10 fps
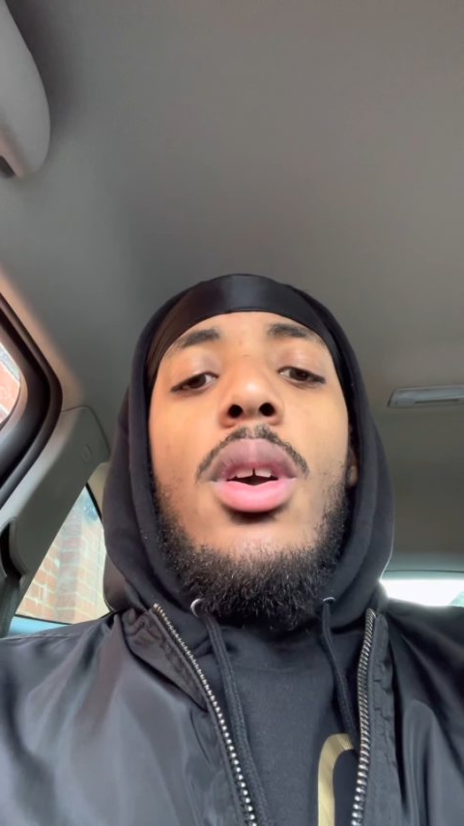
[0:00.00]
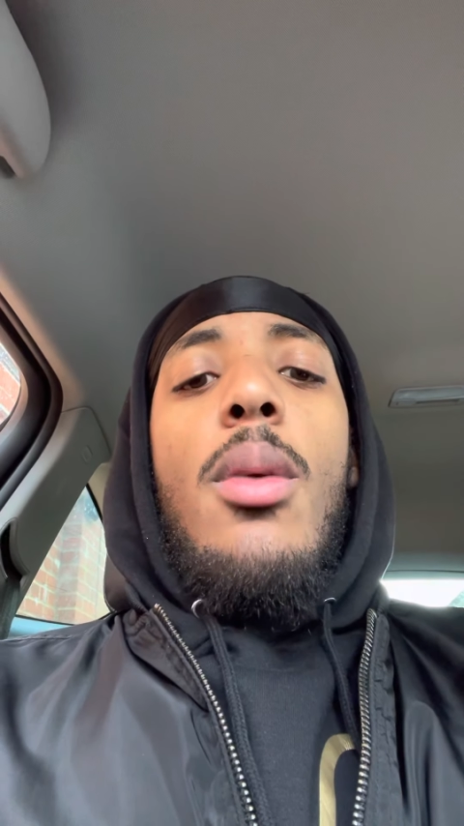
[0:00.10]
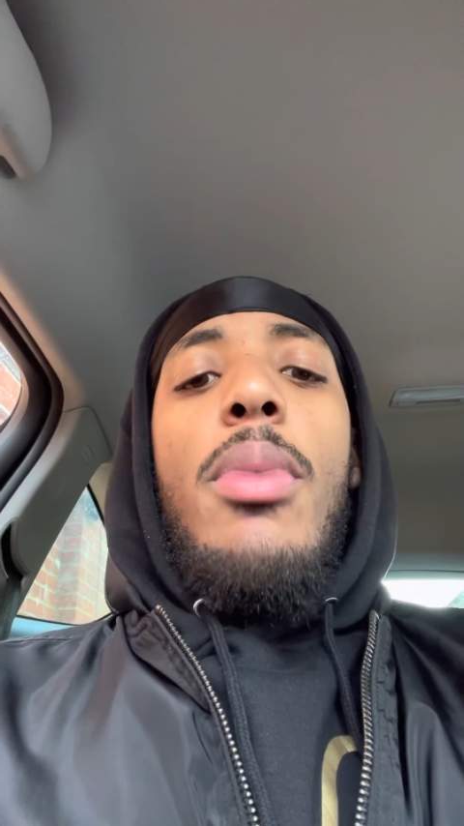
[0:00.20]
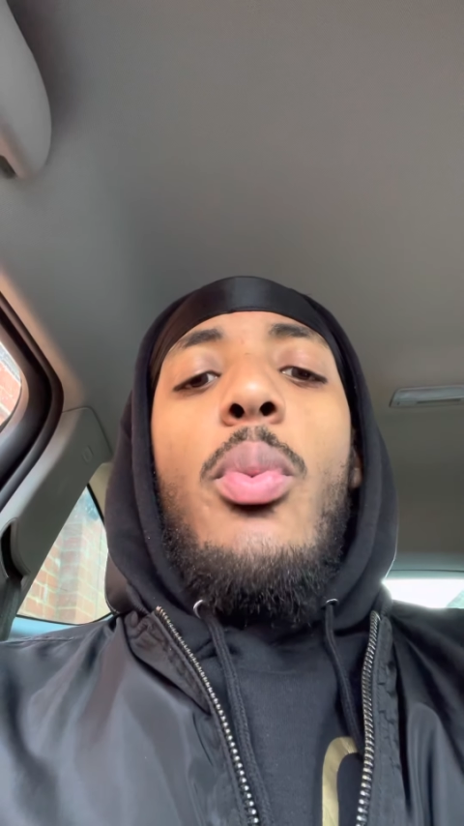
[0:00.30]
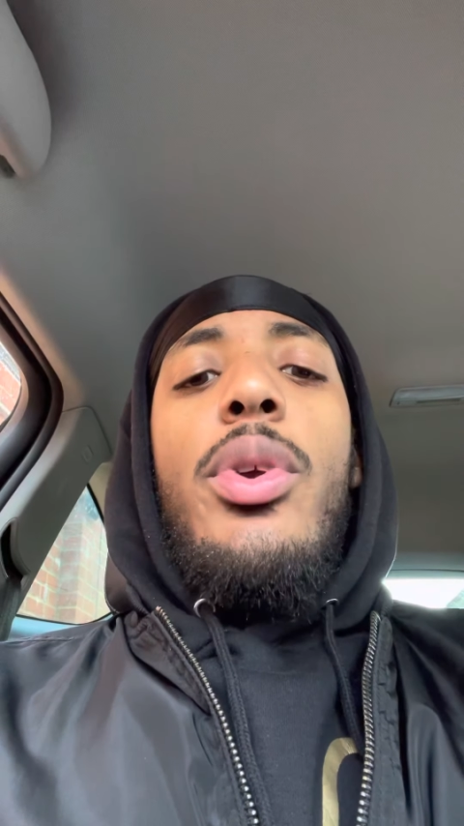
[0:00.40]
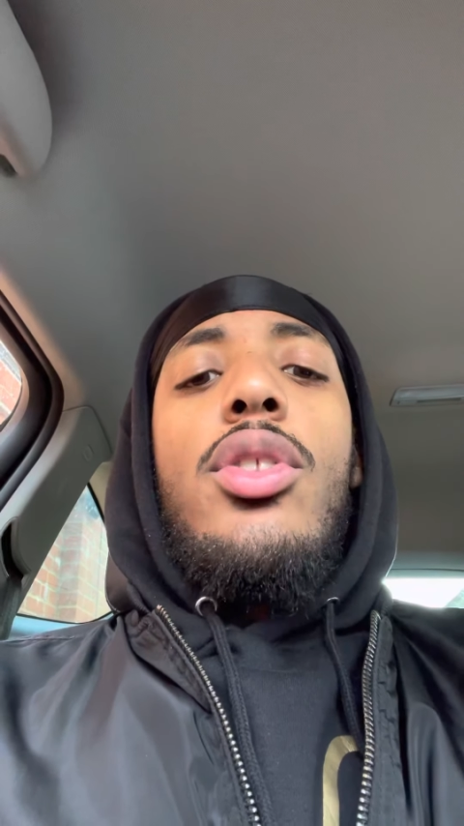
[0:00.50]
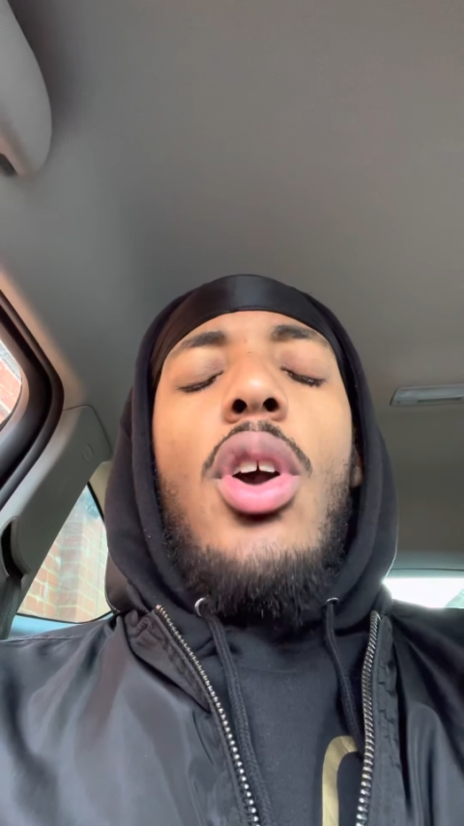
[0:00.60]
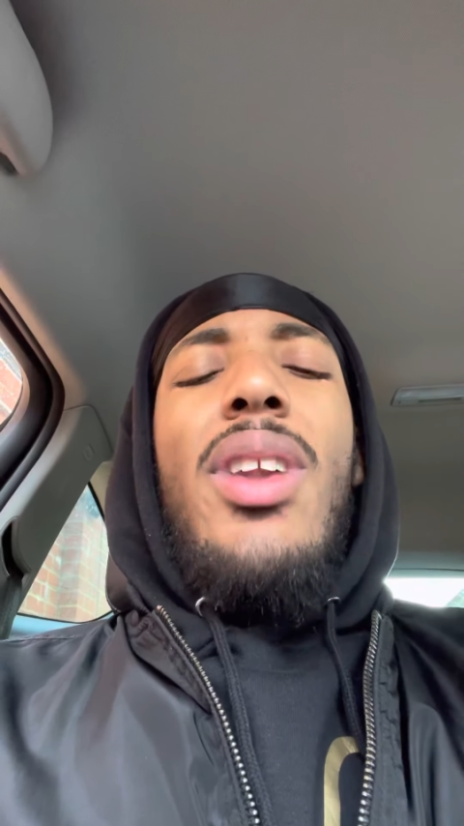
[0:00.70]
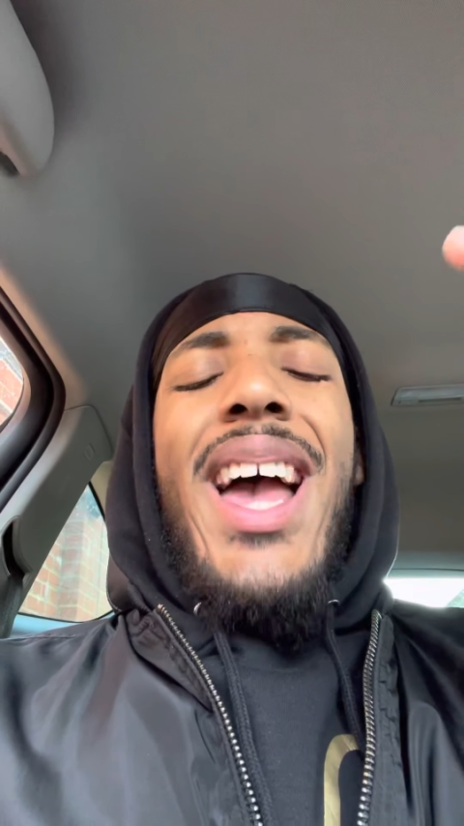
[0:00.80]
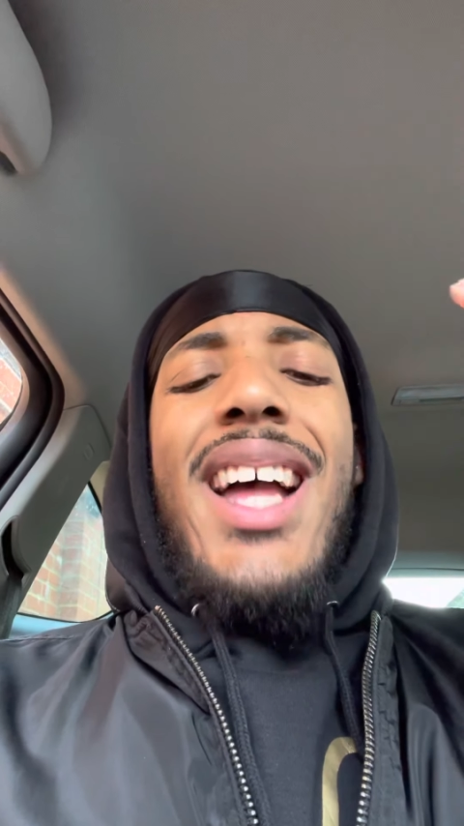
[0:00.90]
But we
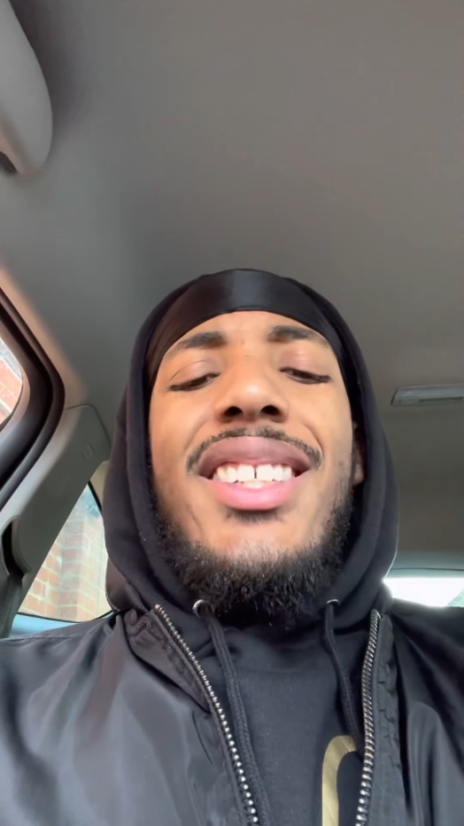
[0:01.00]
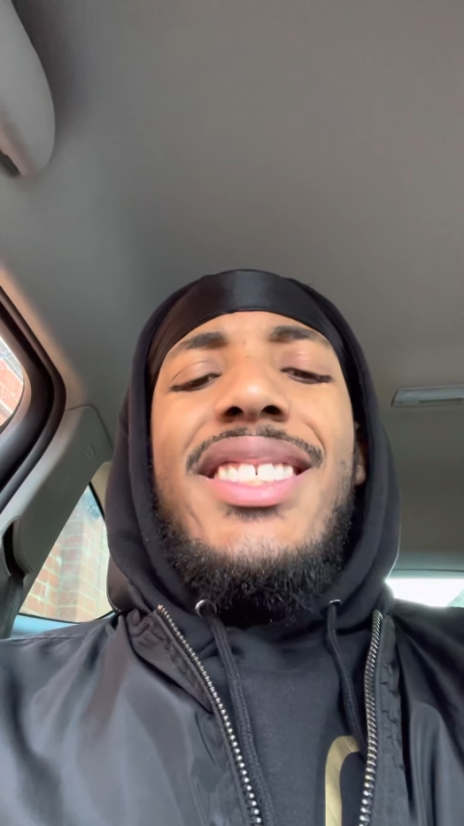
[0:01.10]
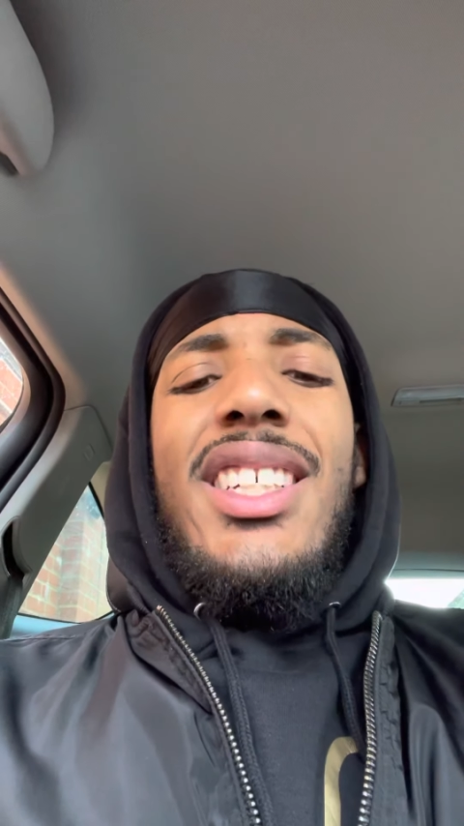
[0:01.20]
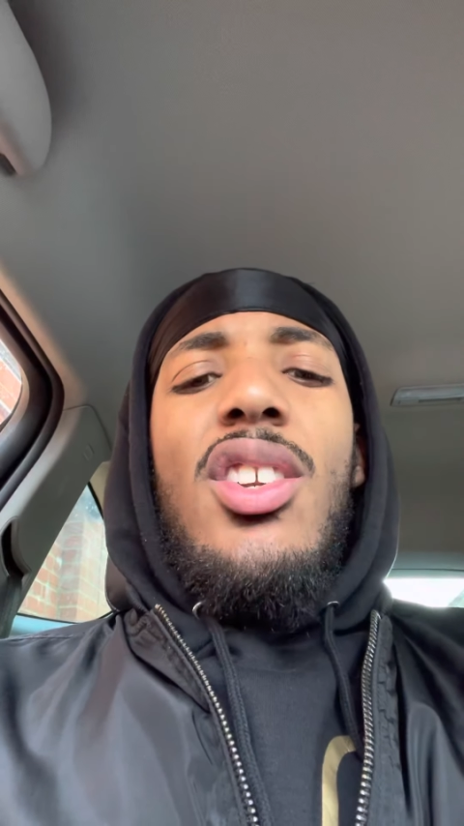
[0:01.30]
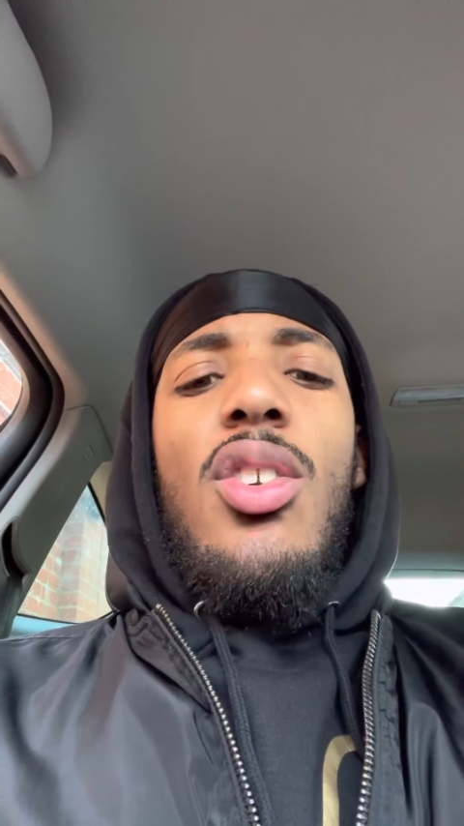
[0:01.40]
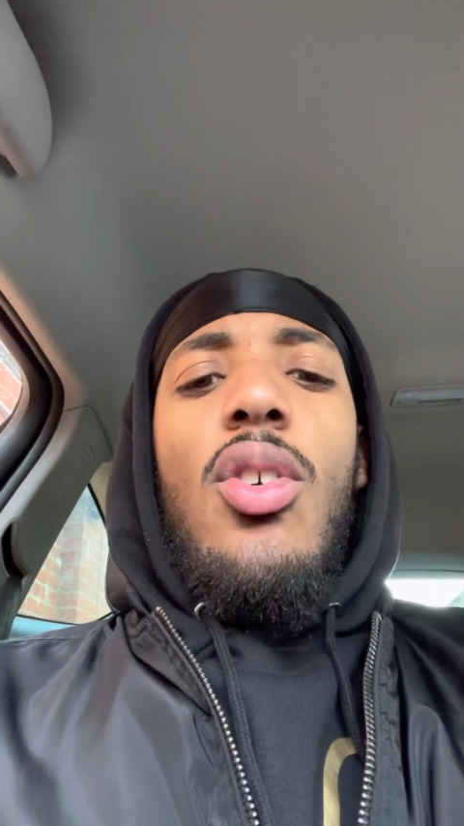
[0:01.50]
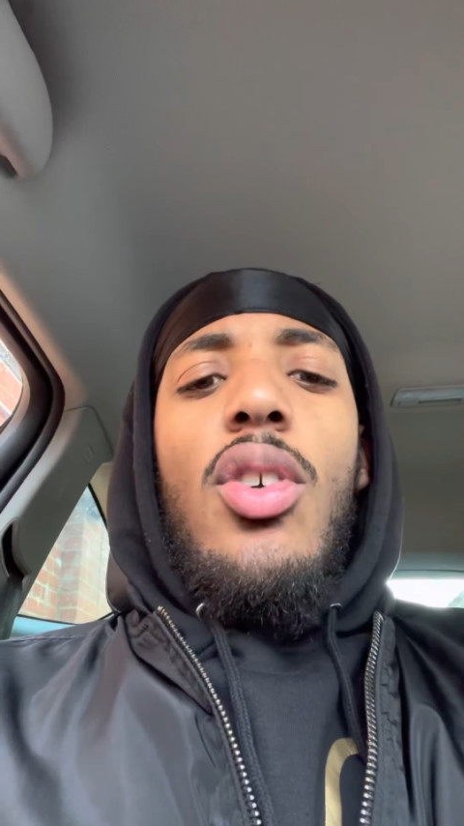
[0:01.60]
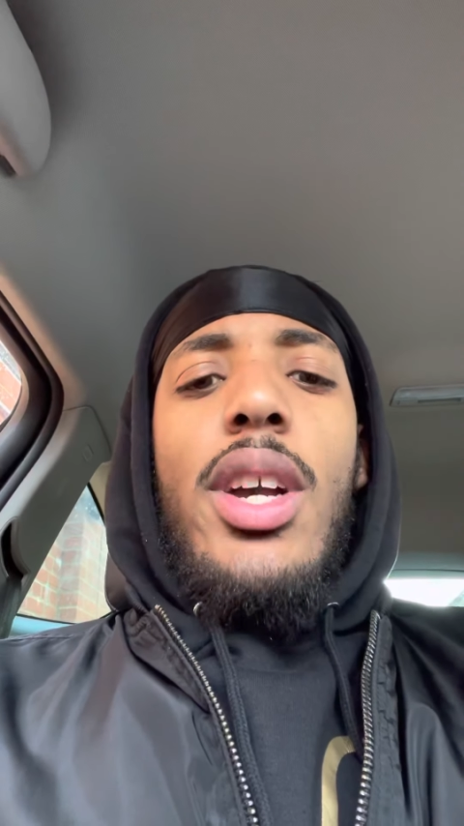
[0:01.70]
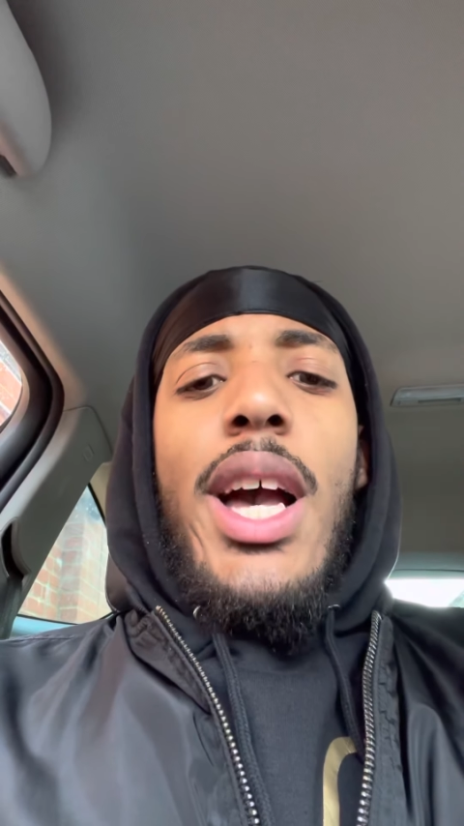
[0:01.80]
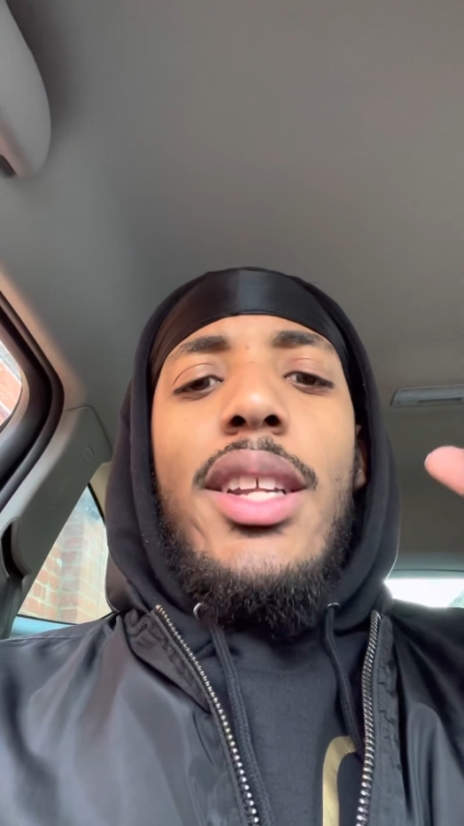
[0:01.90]
don't actually
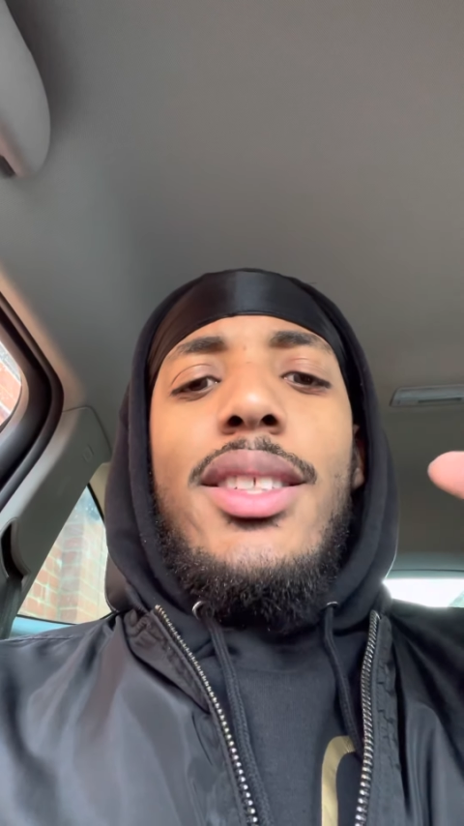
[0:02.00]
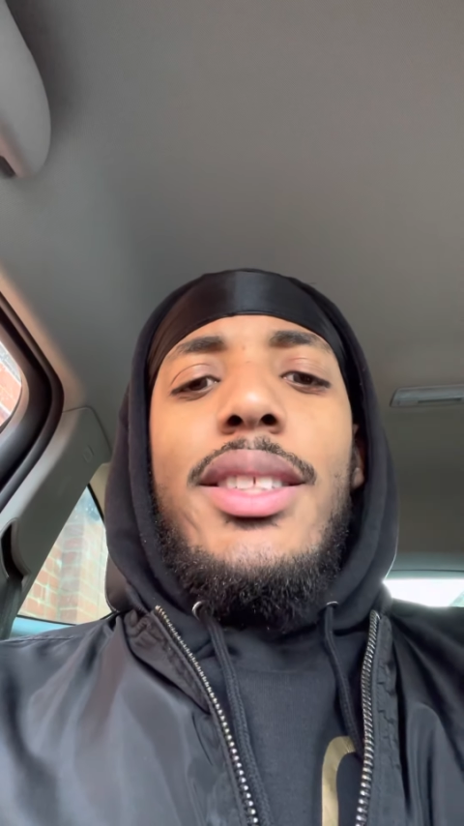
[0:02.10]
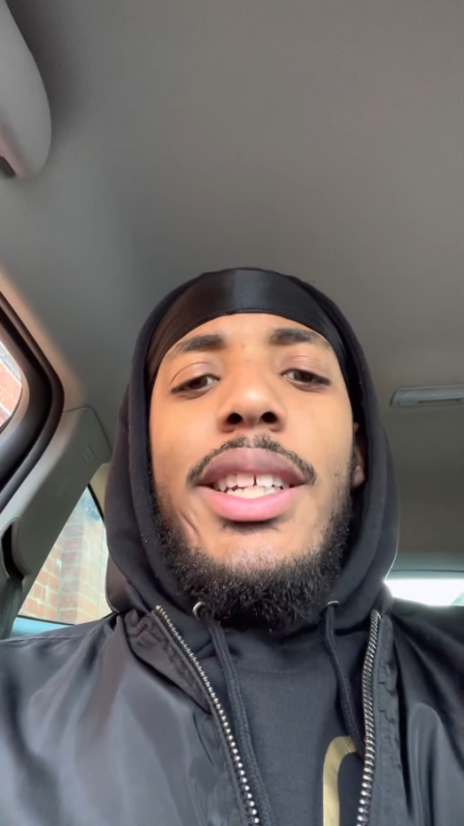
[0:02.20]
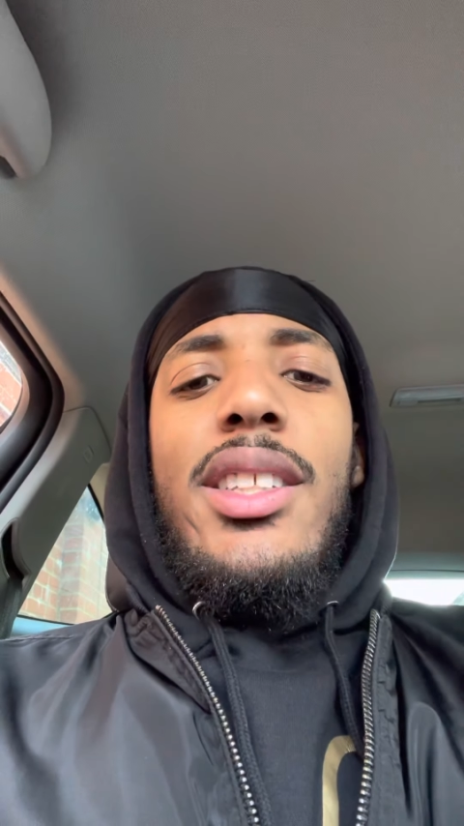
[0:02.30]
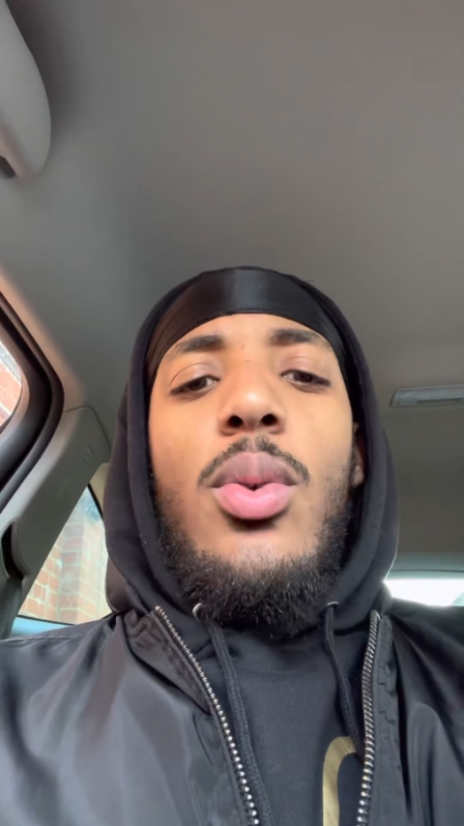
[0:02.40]
look at the detail.